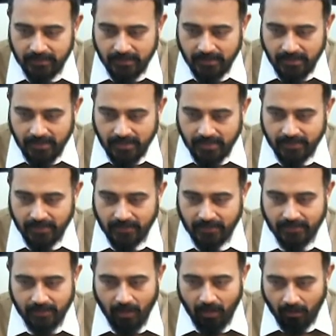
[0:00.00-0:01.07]

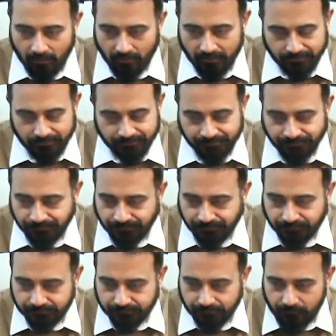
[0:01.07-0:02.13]
Sanskar.
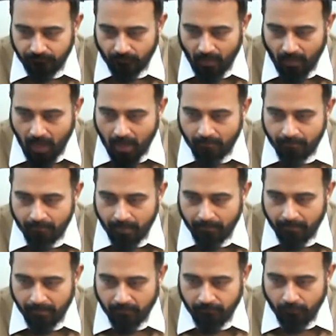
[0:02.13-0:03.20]
I'm
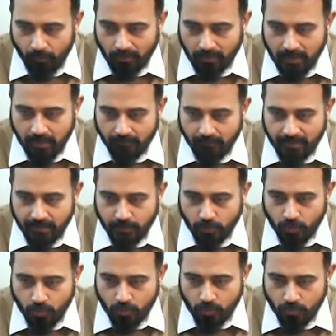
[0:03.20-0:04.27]
prepping for level
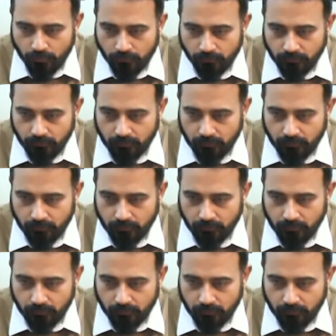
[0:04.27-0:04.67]
2